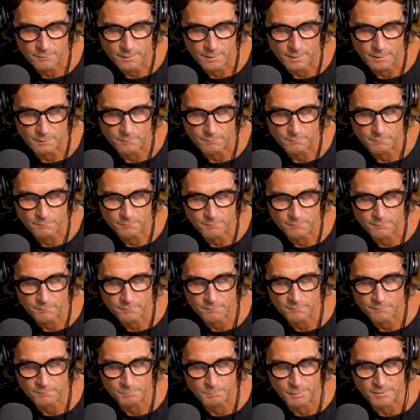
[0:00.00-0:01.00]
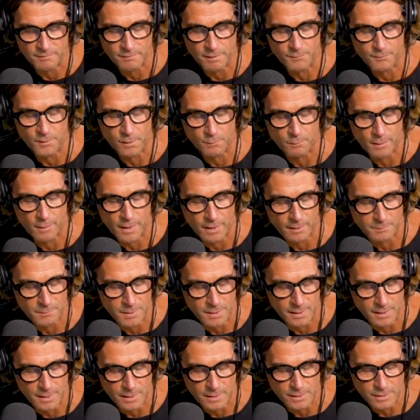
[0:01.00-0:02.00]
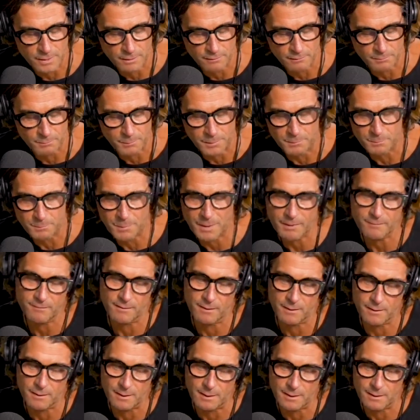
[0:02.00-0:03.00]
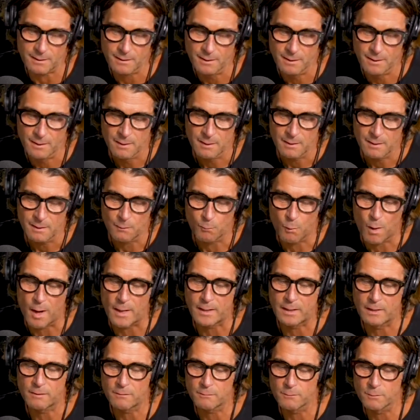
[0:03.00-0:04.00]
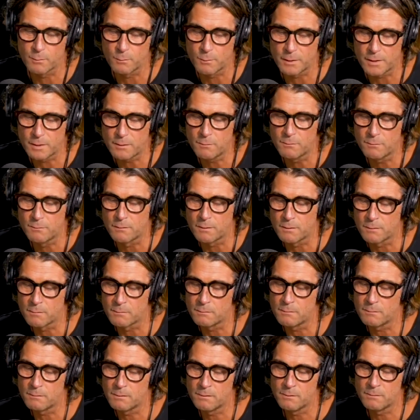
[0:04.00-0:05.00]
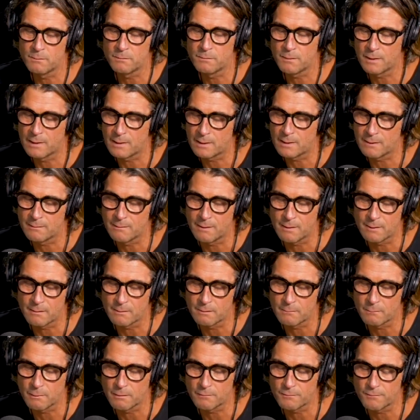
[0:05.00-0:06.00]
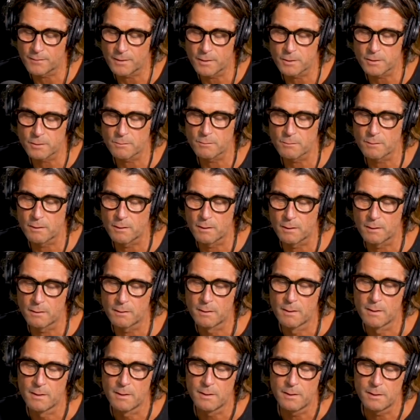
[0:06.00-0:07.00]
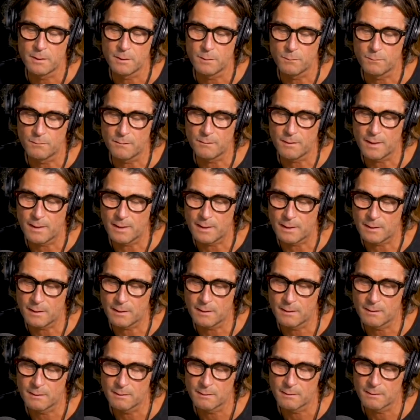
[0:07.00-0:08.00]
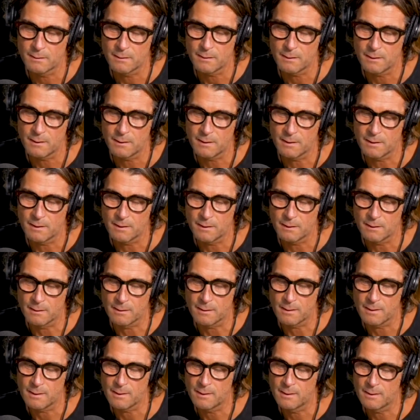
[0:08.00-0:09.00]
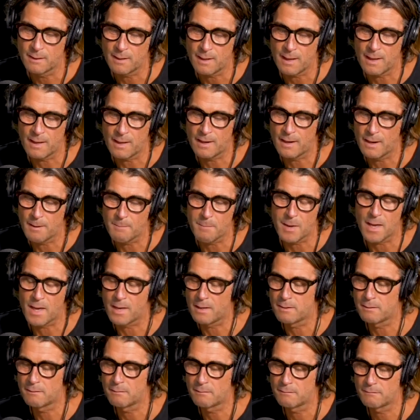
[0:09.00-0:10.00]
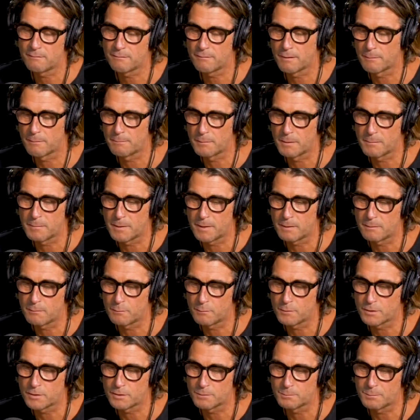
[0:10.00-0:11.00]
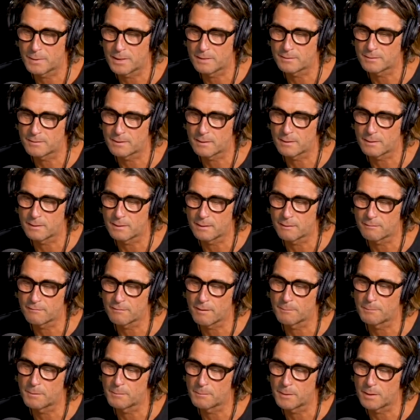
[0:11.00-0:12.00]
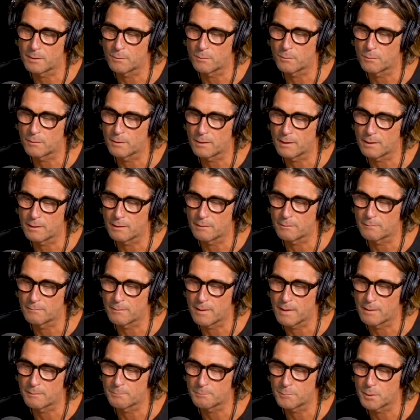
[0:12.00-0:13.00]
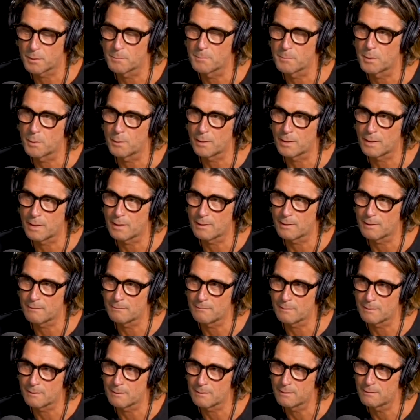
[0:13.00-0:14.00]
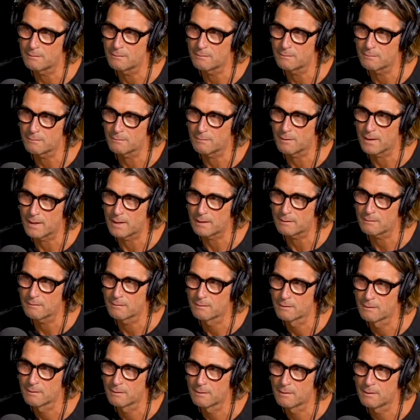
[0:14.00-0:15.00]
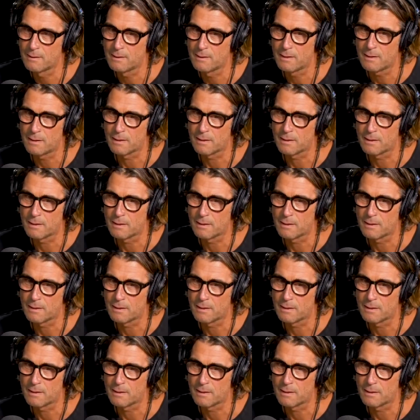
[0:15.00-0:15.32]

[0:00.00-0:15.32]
you know specific recommendations, but basically walking through what you do, you take a daily resveratrol, you take an NMN supplement, which is basically a supplement oriented around promoting NAD, correct? Correct.